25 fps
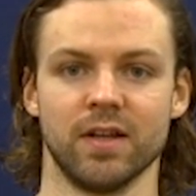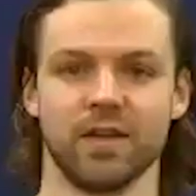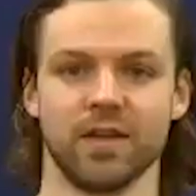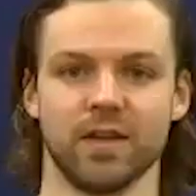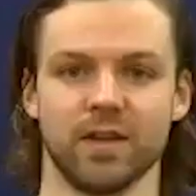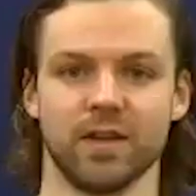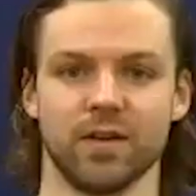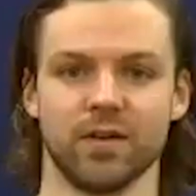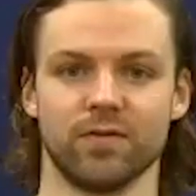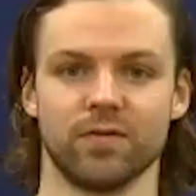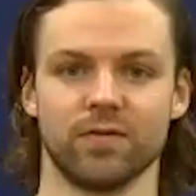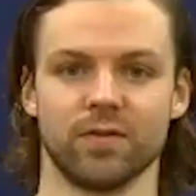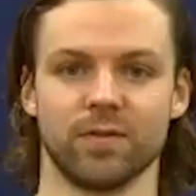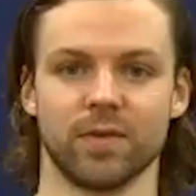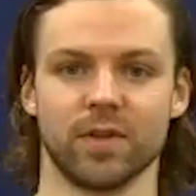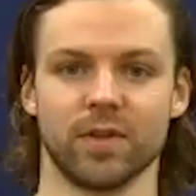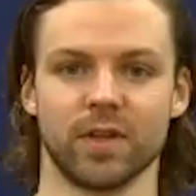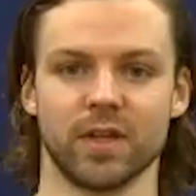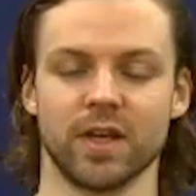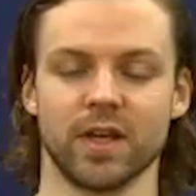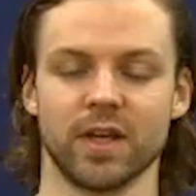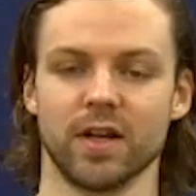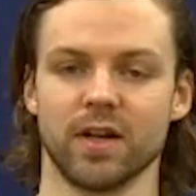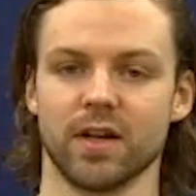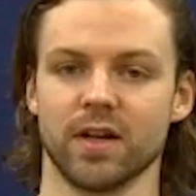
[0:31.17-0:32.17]
you know,
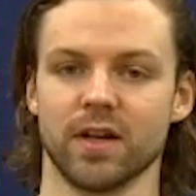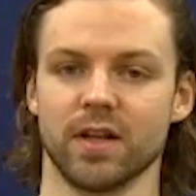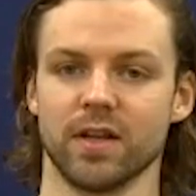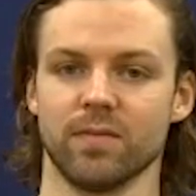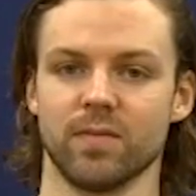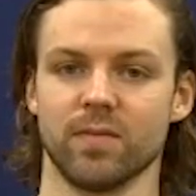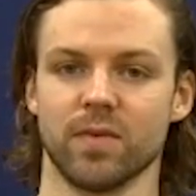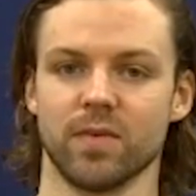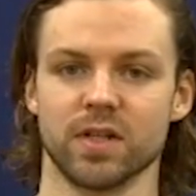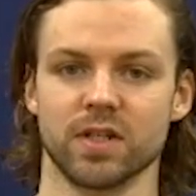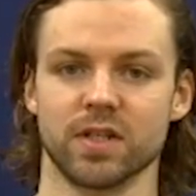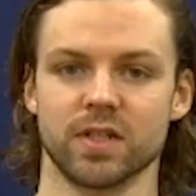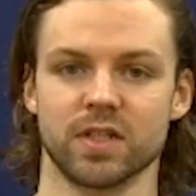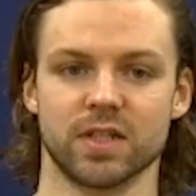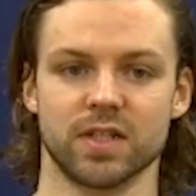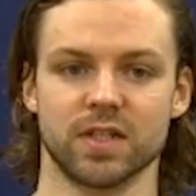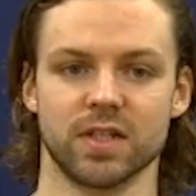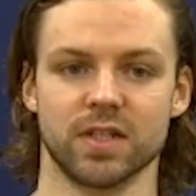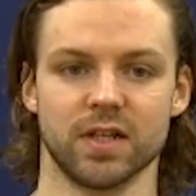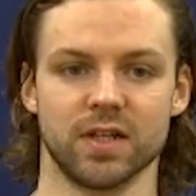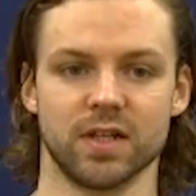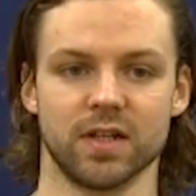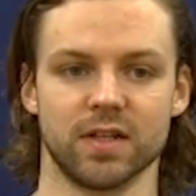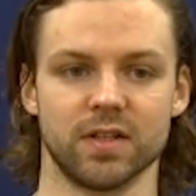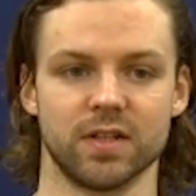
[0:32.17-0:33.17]
familiarity amongst
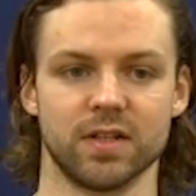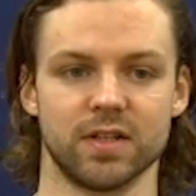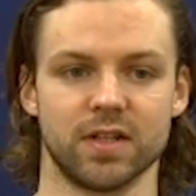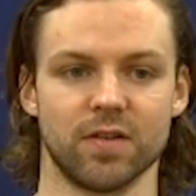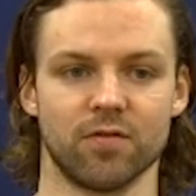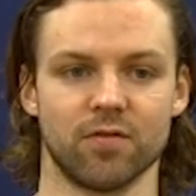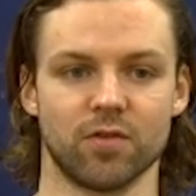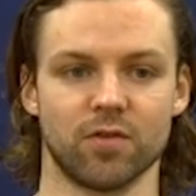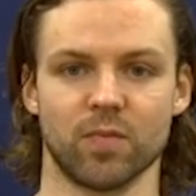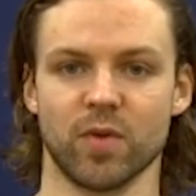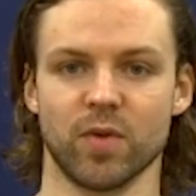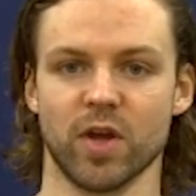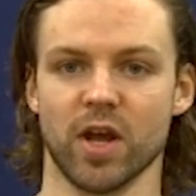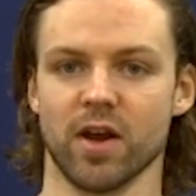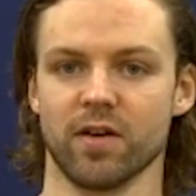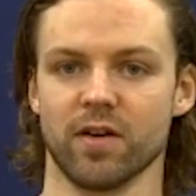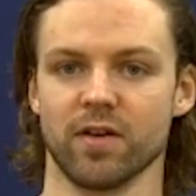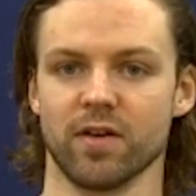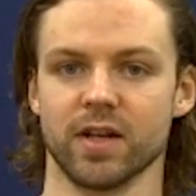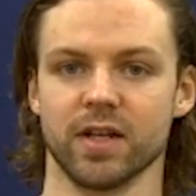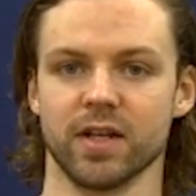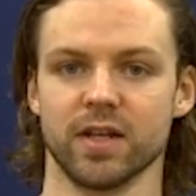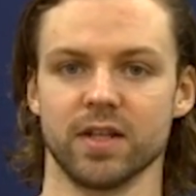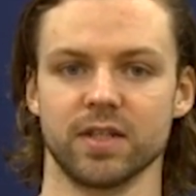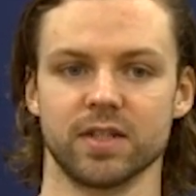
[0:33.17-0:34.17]
the different
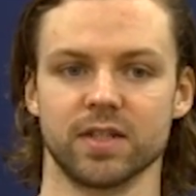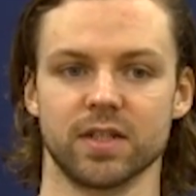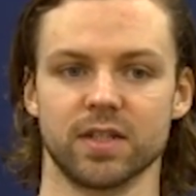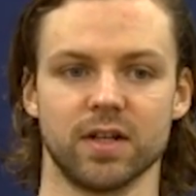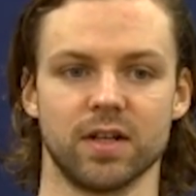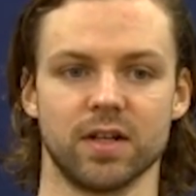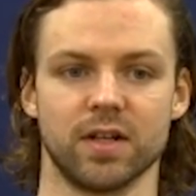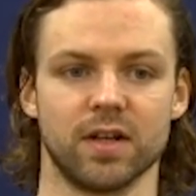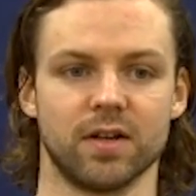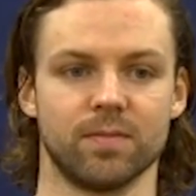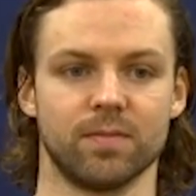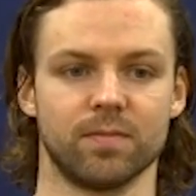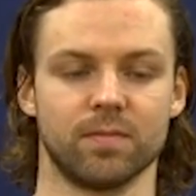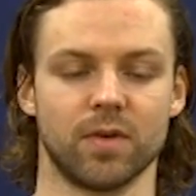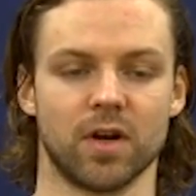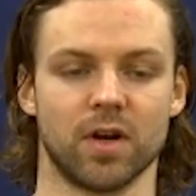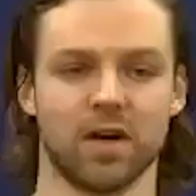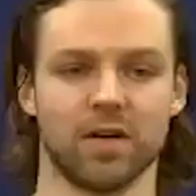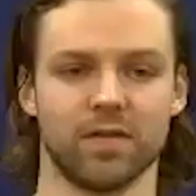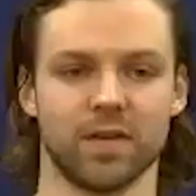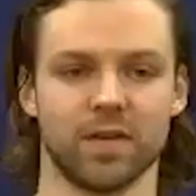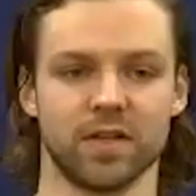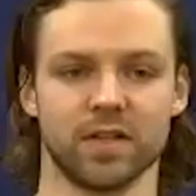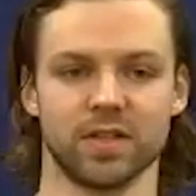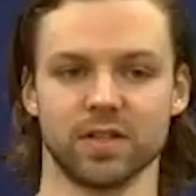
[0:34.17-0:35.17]
pairings.
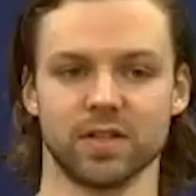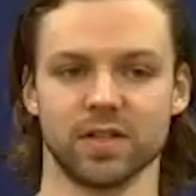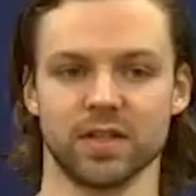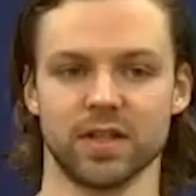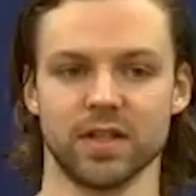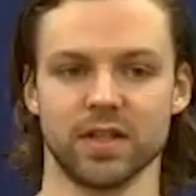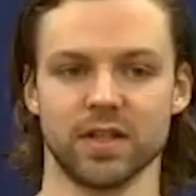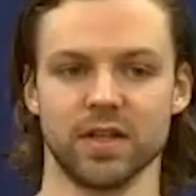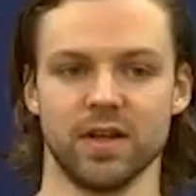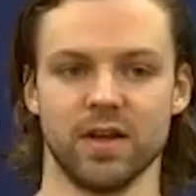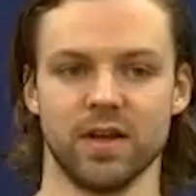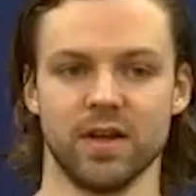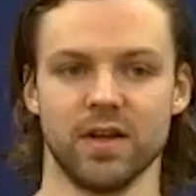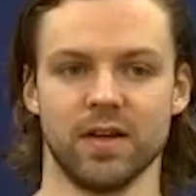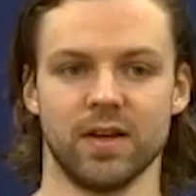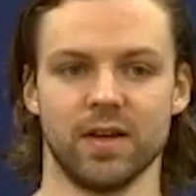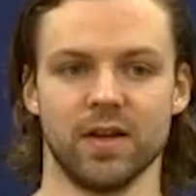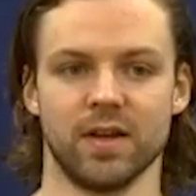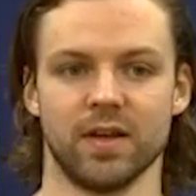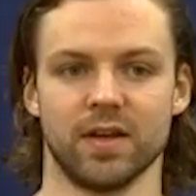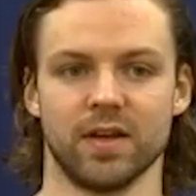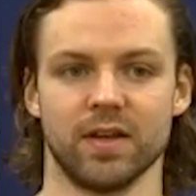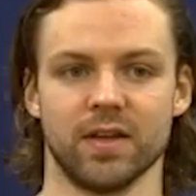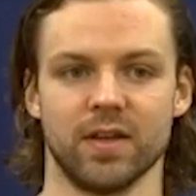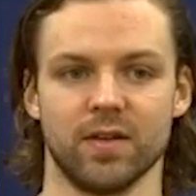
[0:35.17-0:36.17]
Obviously,
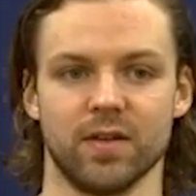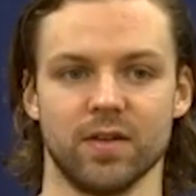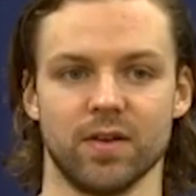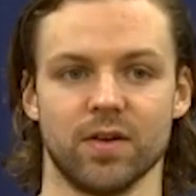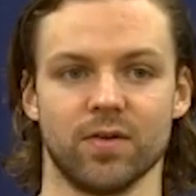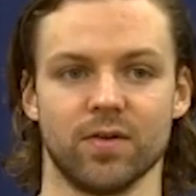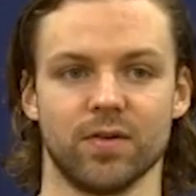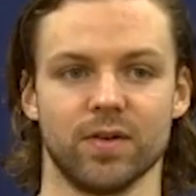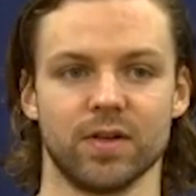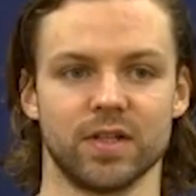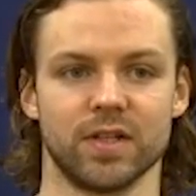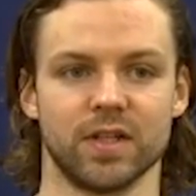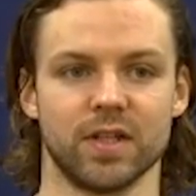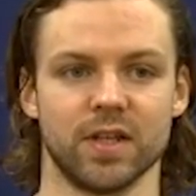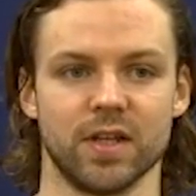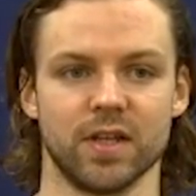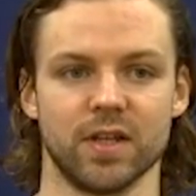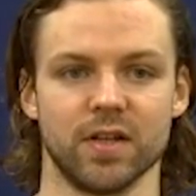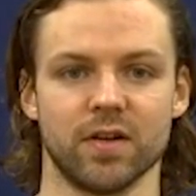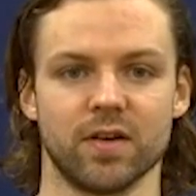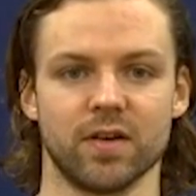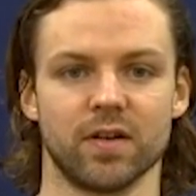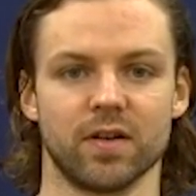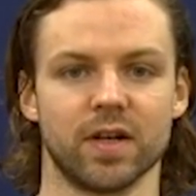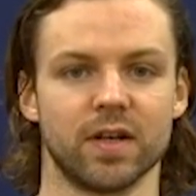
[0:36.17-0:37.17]
you go into the
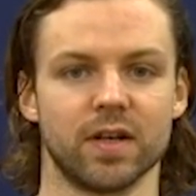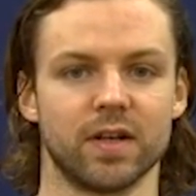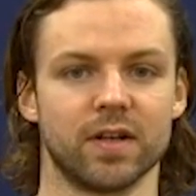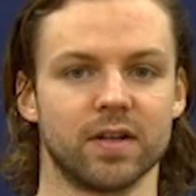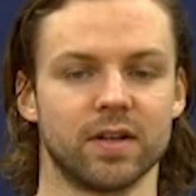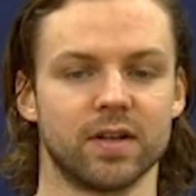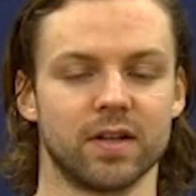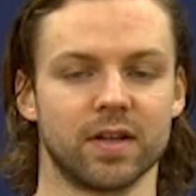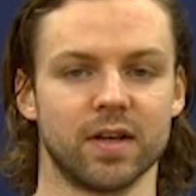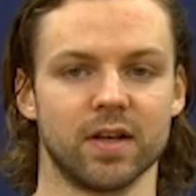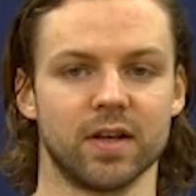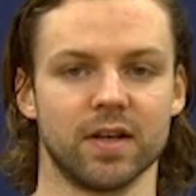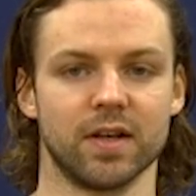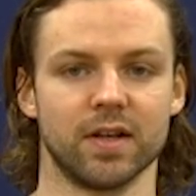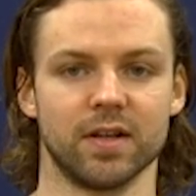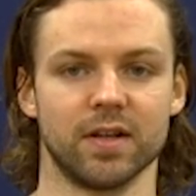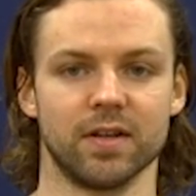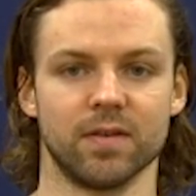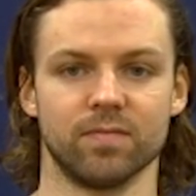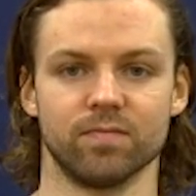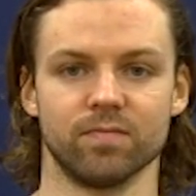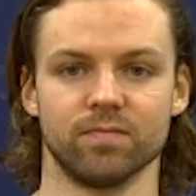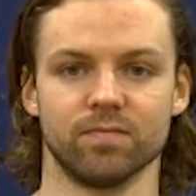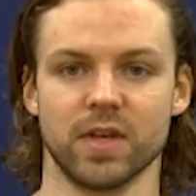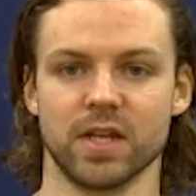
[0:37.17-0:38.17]
year and
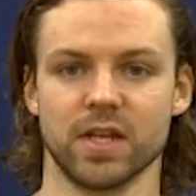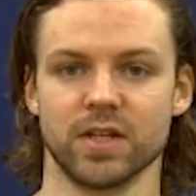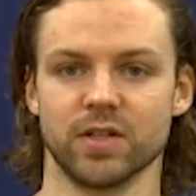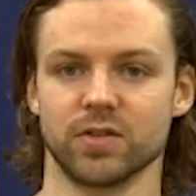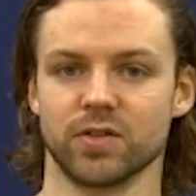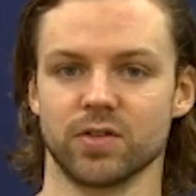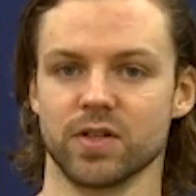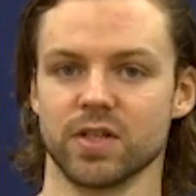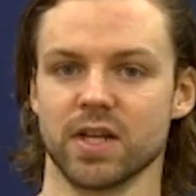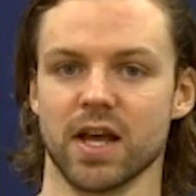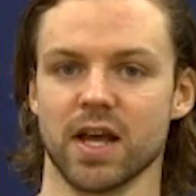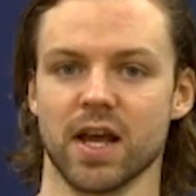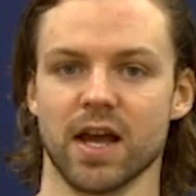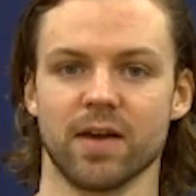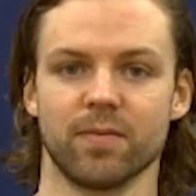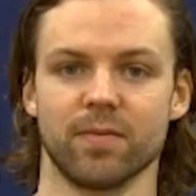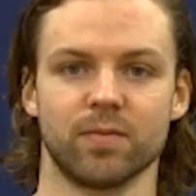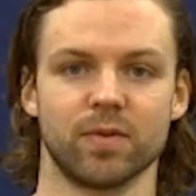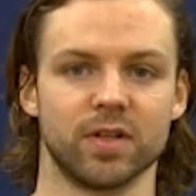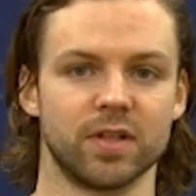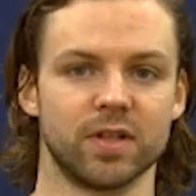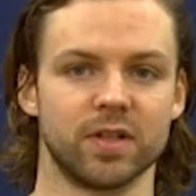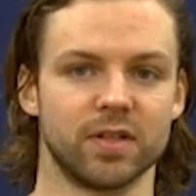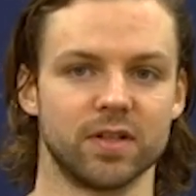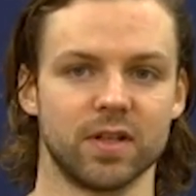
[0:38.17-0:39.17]
injuries
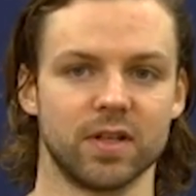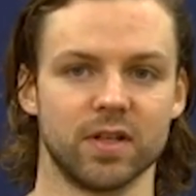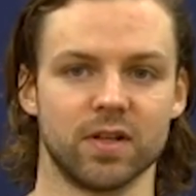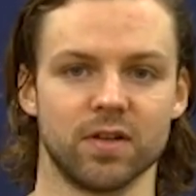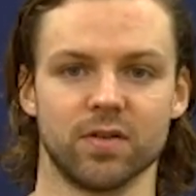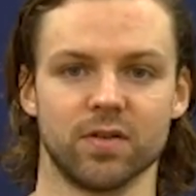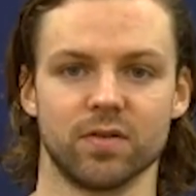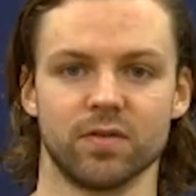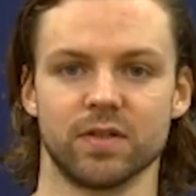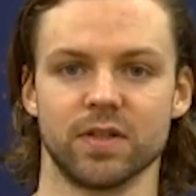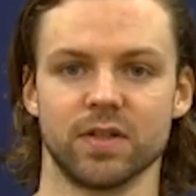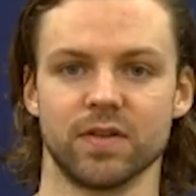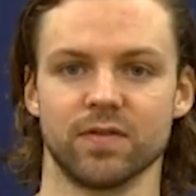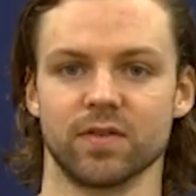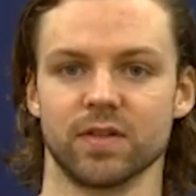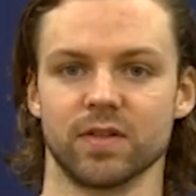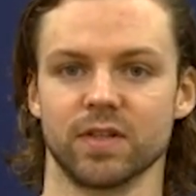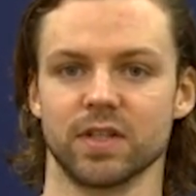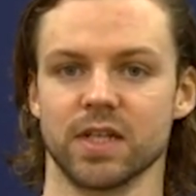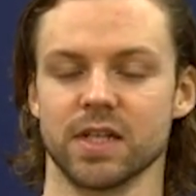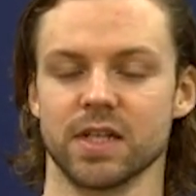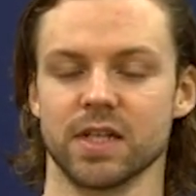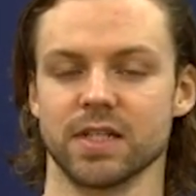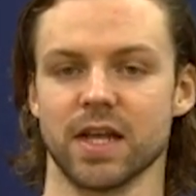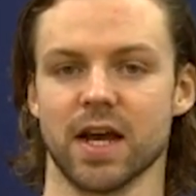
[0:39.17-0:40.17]
happen, you know, different
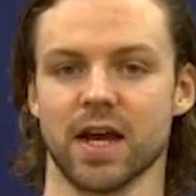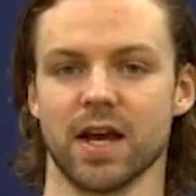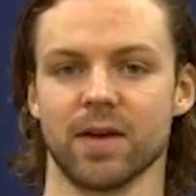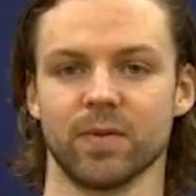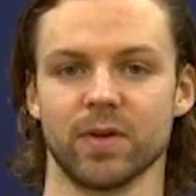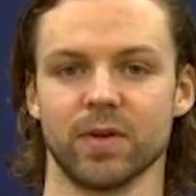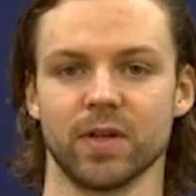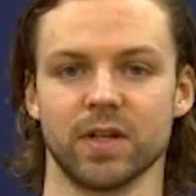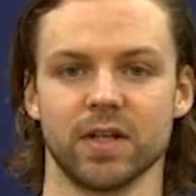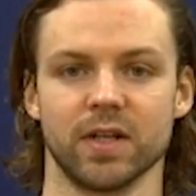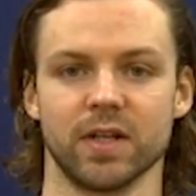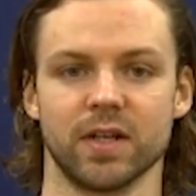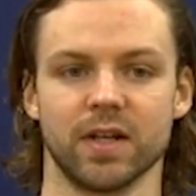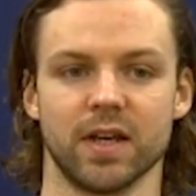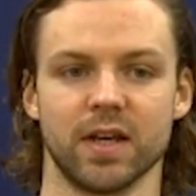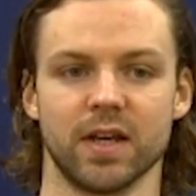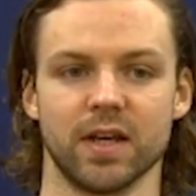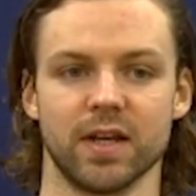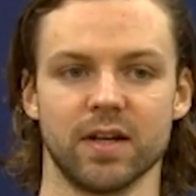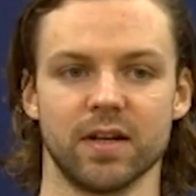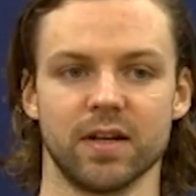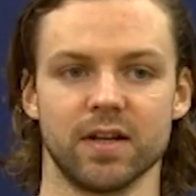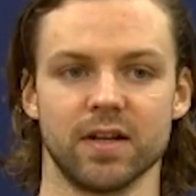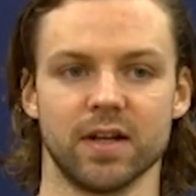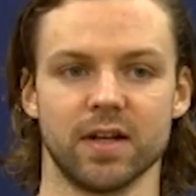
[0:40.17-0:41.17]
things happen.
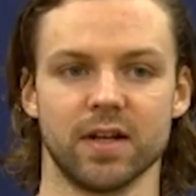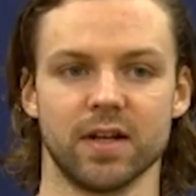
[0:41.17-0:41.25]
And